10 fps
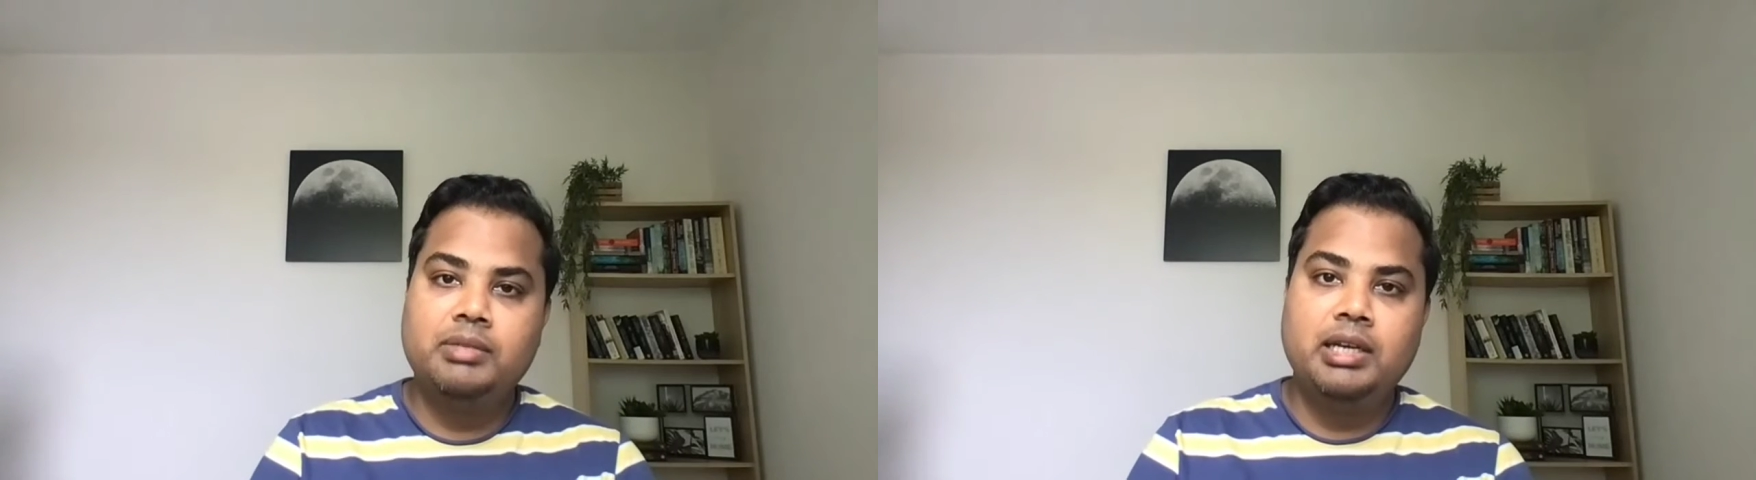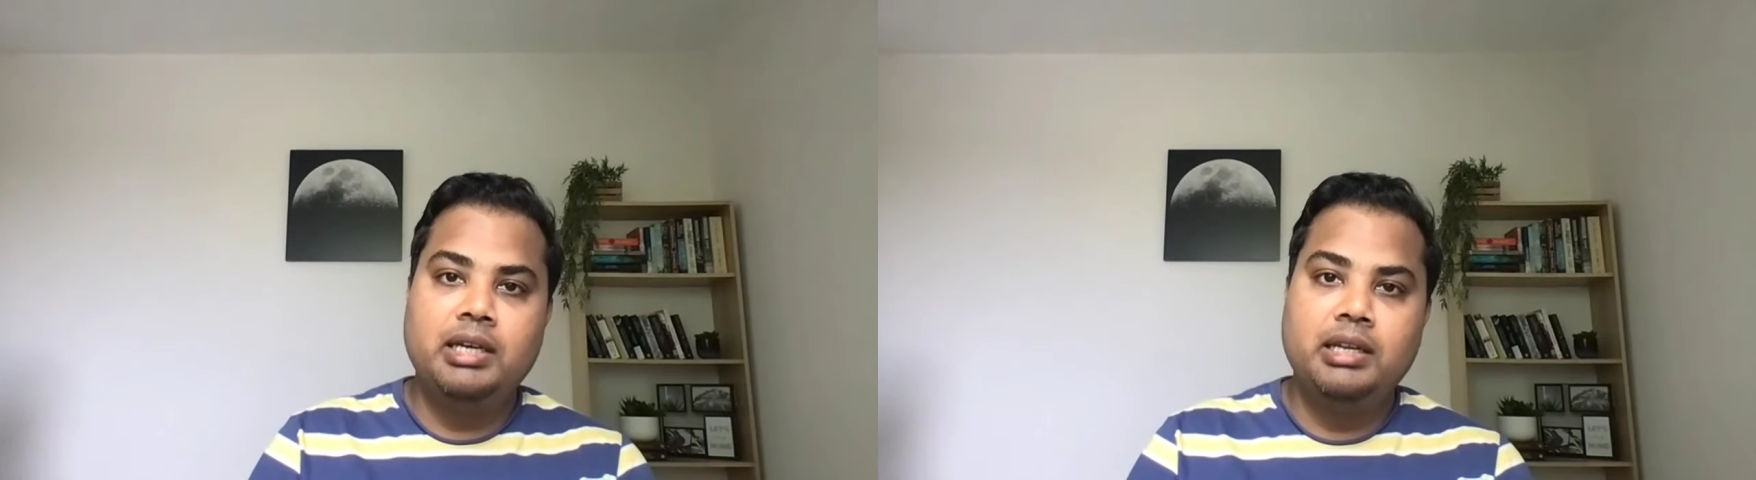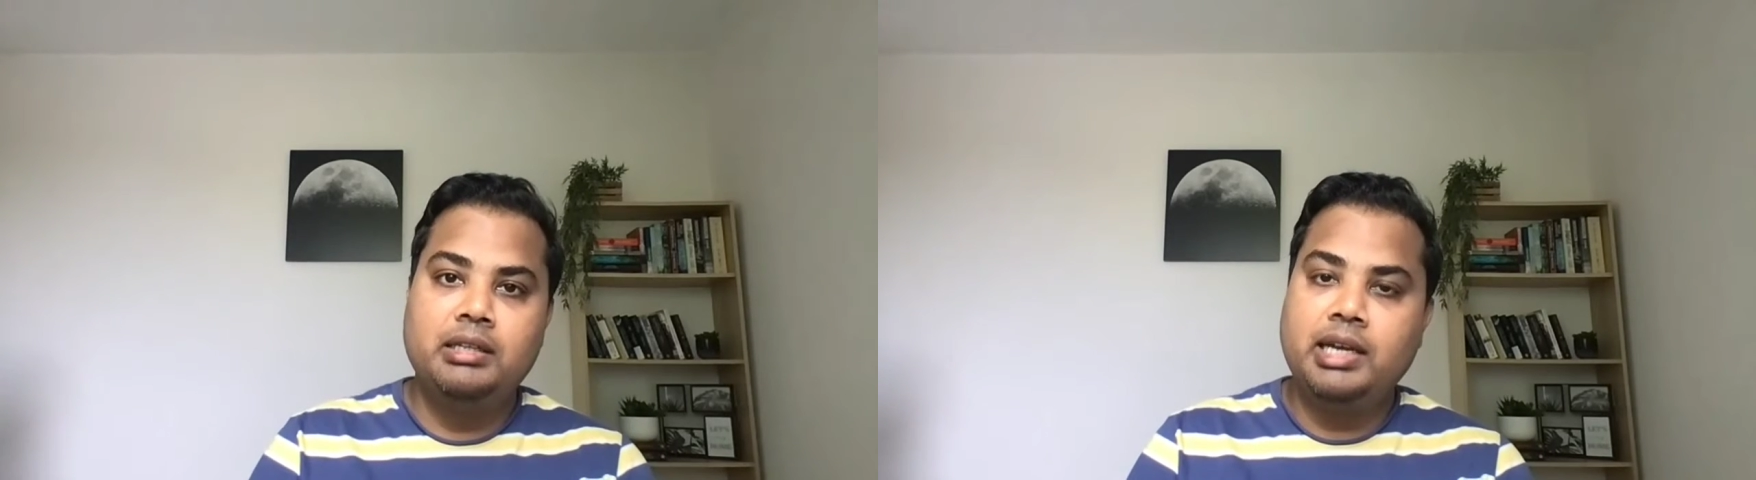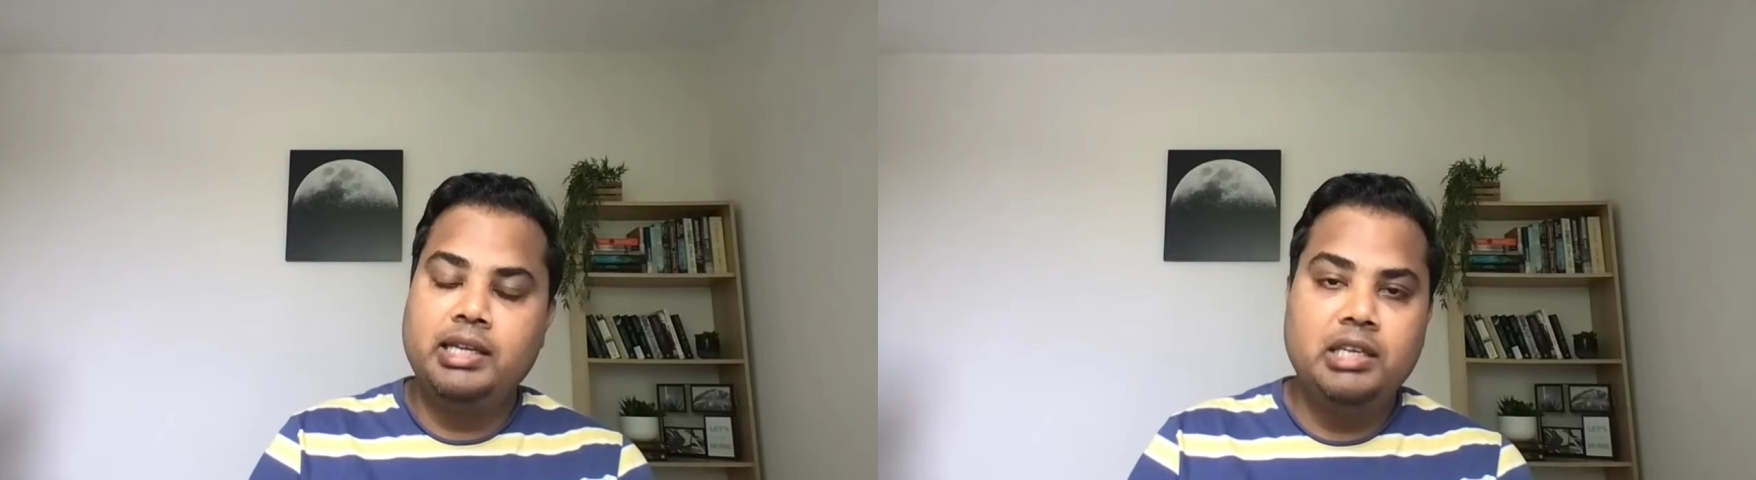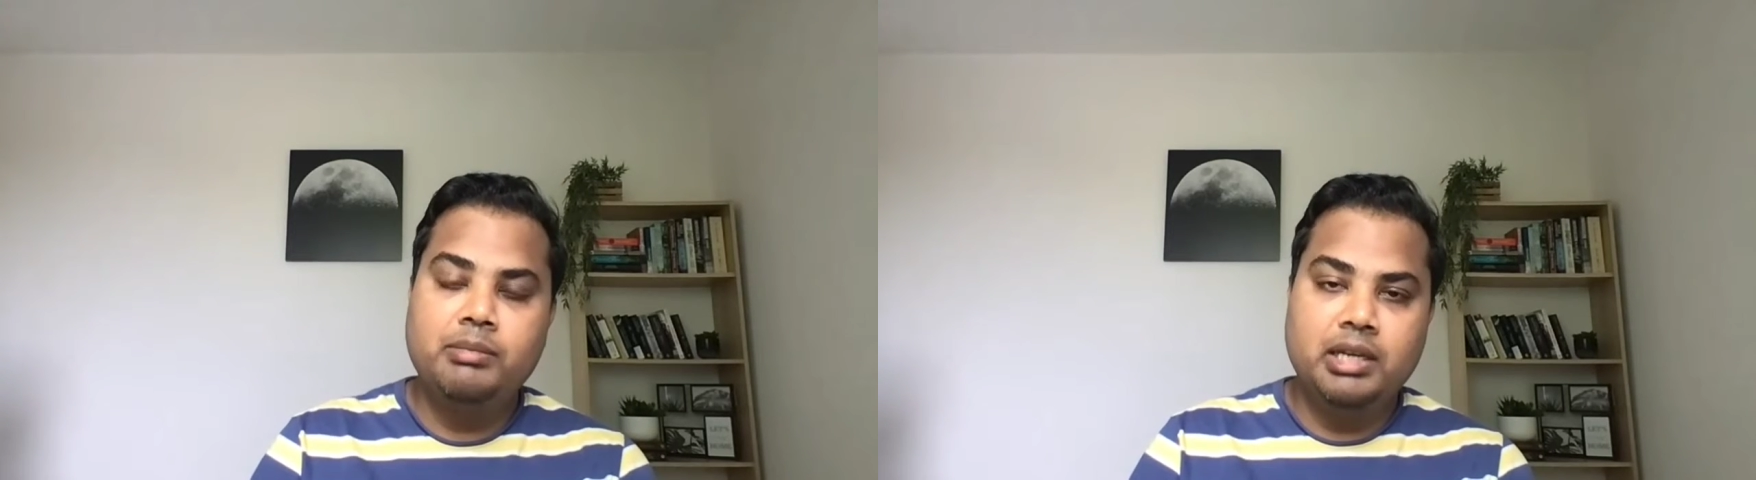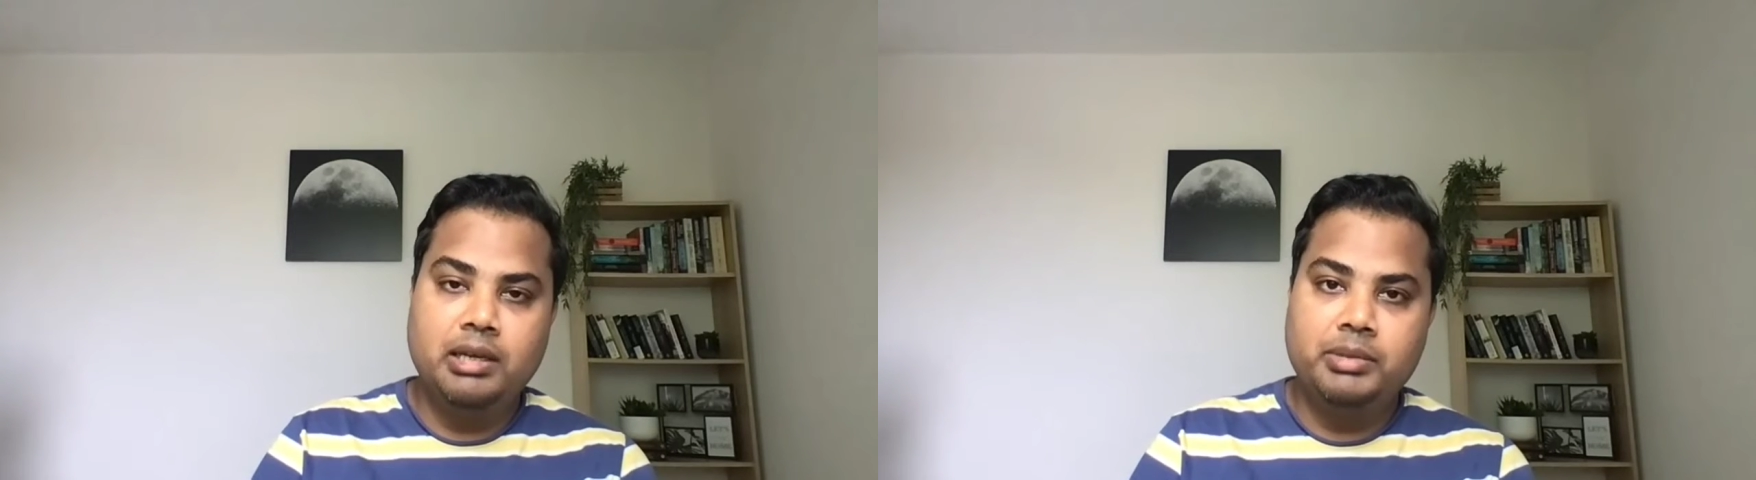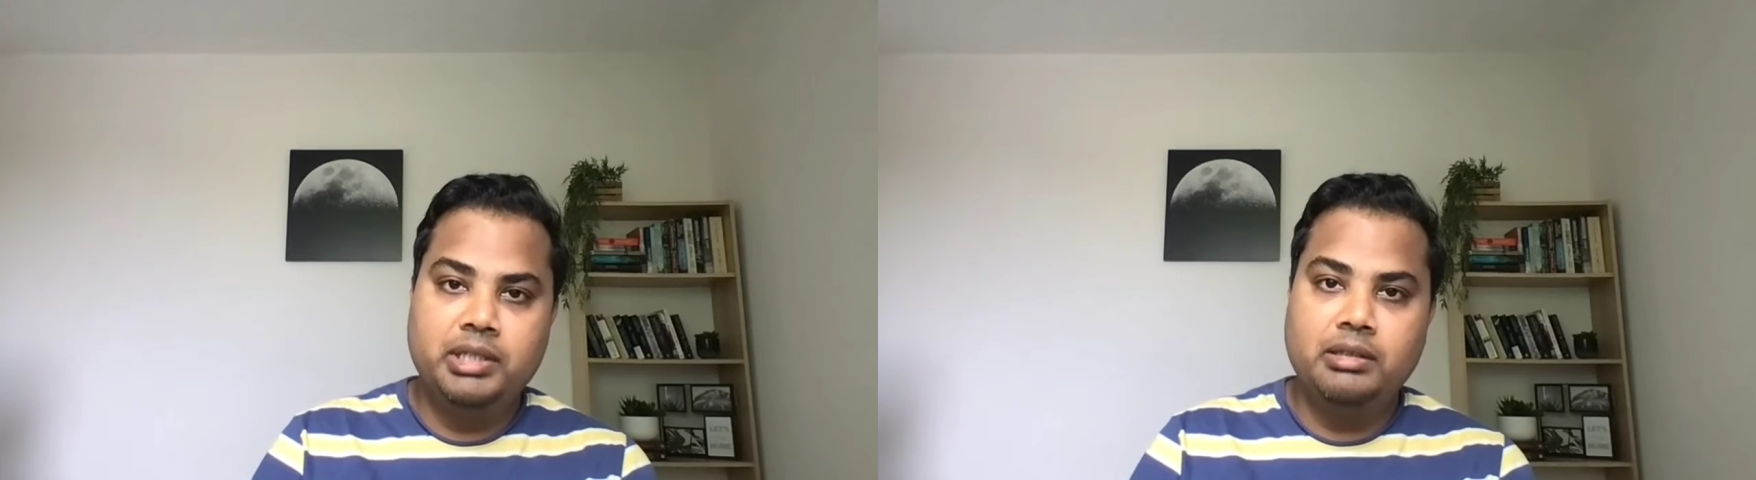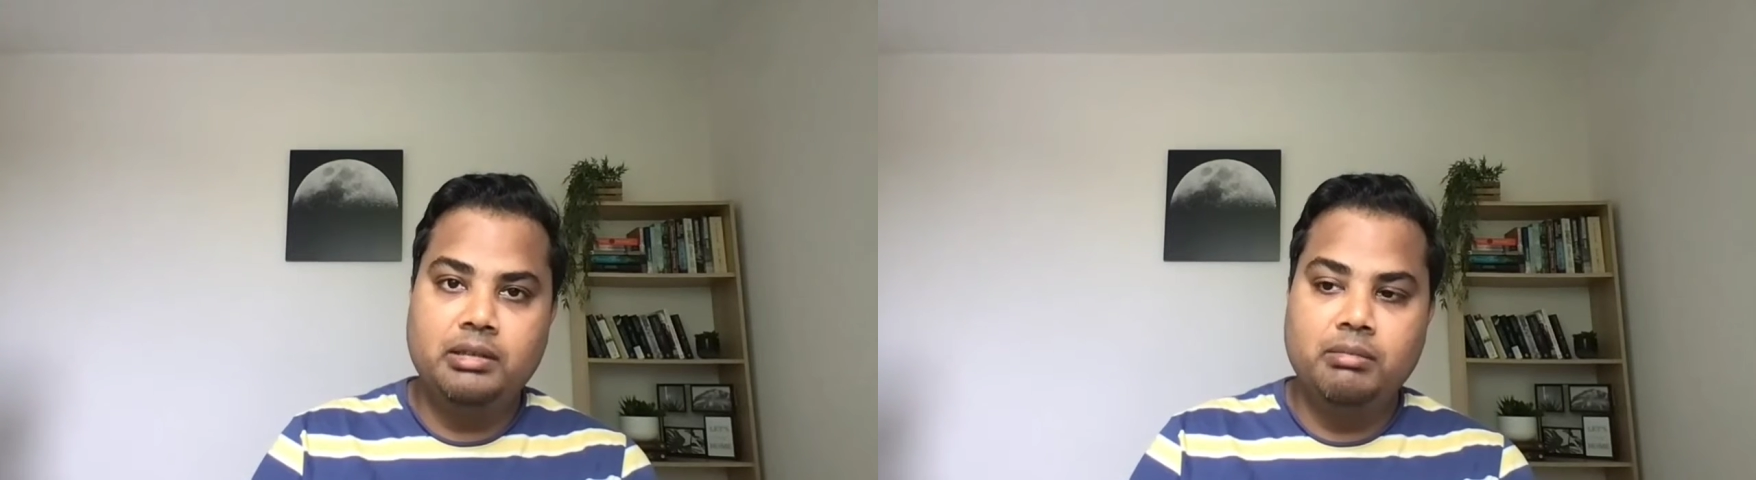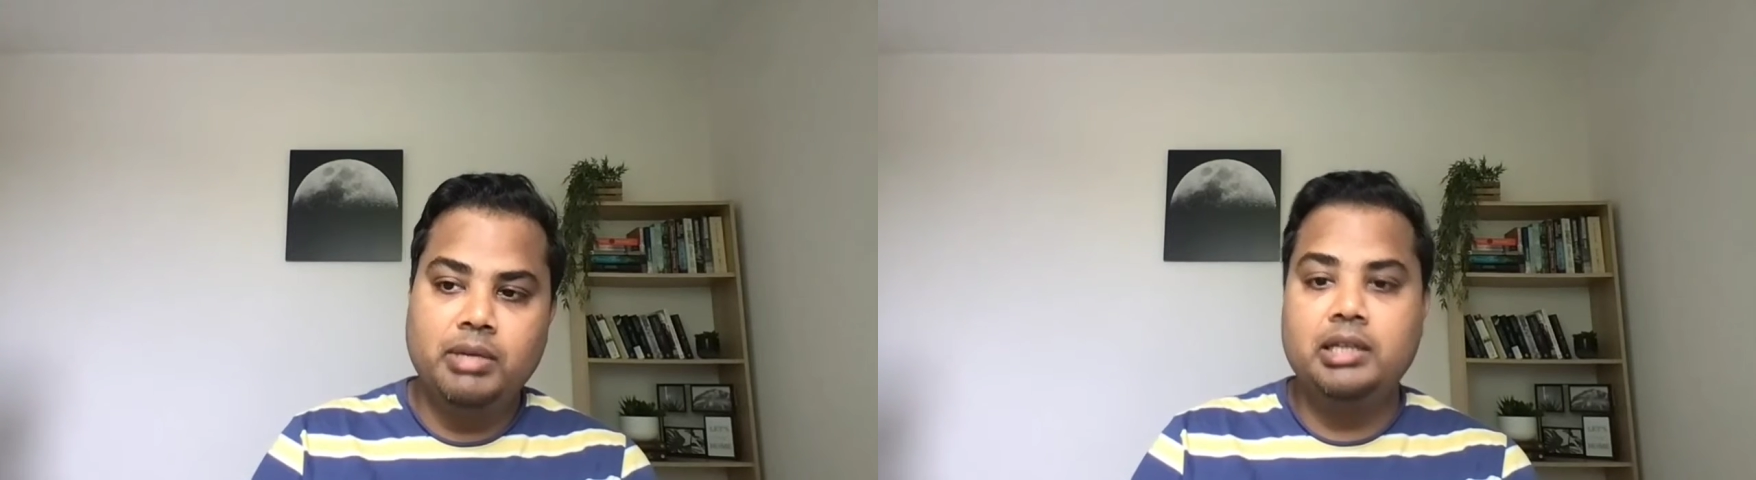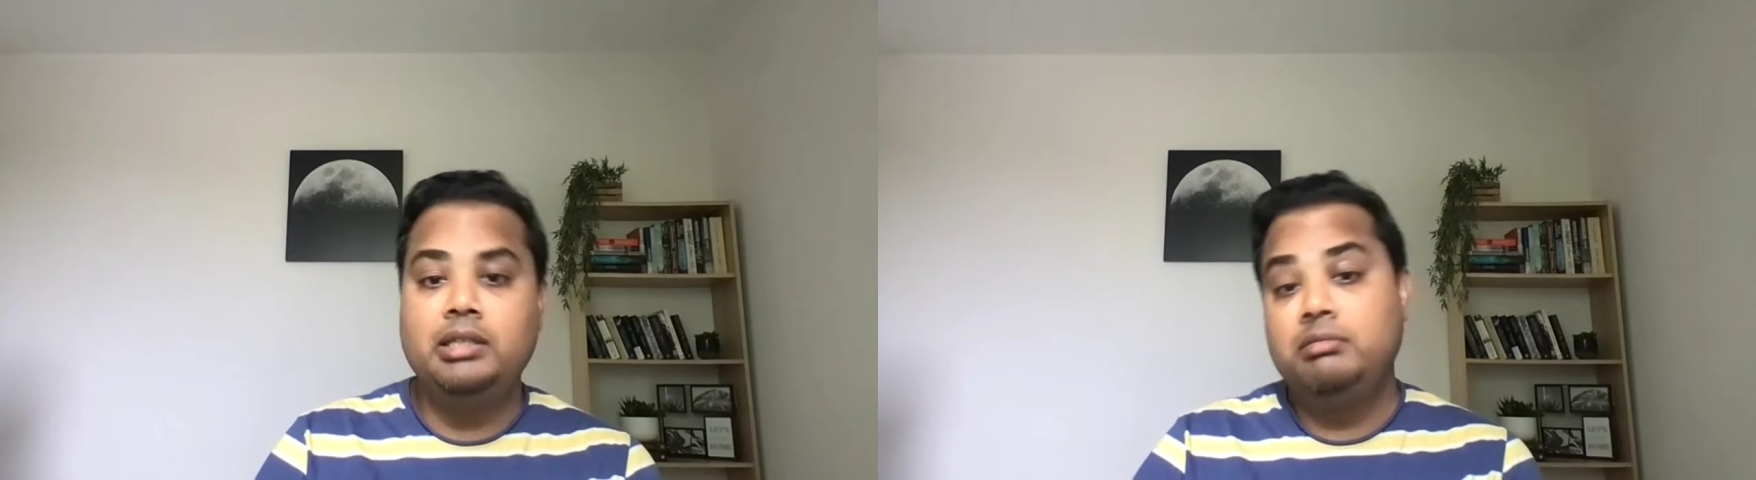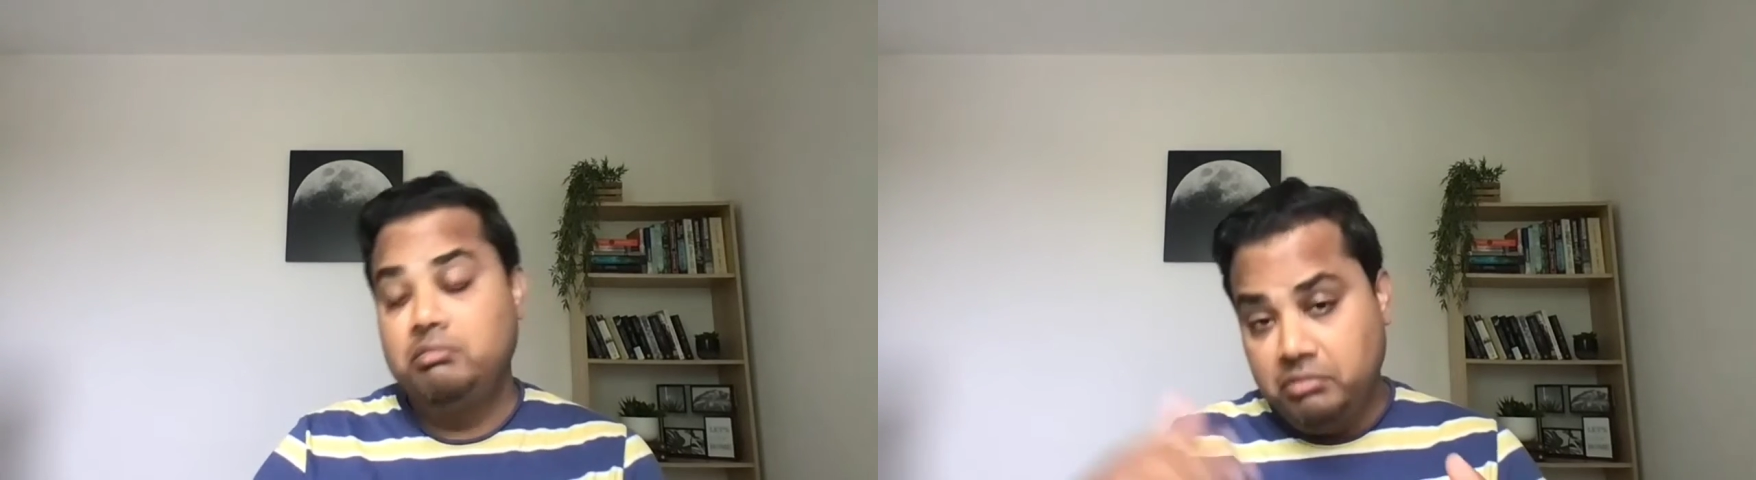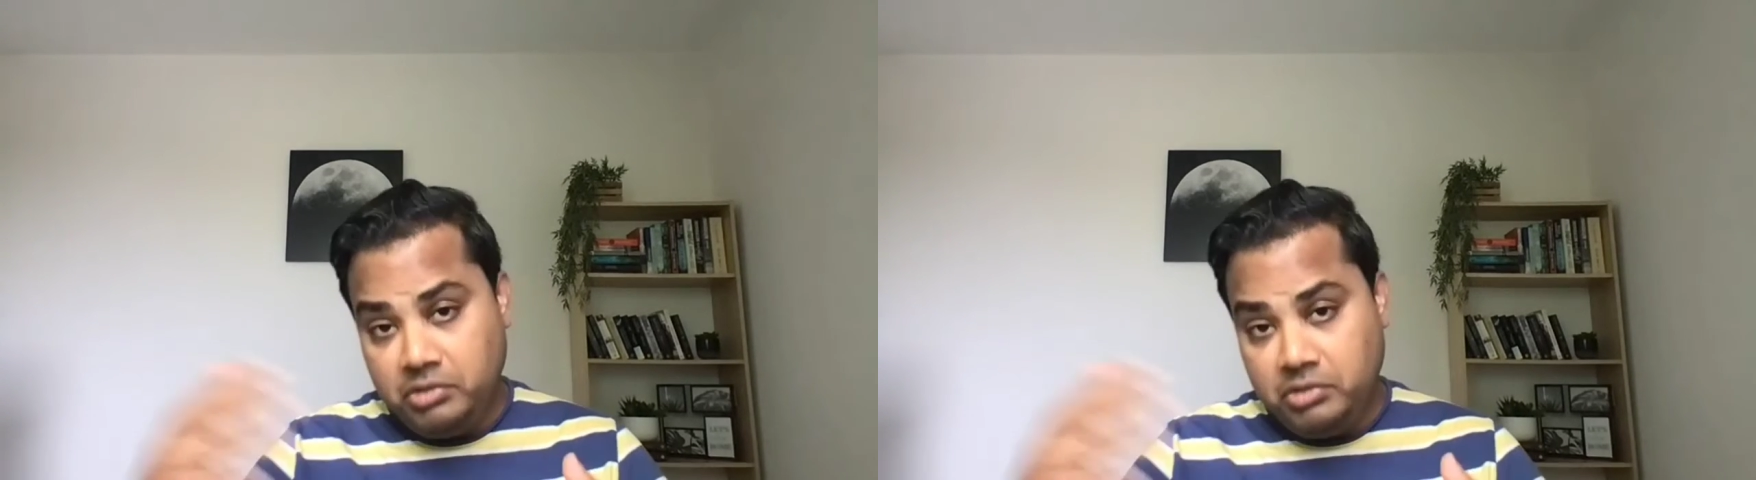and I keep adapting my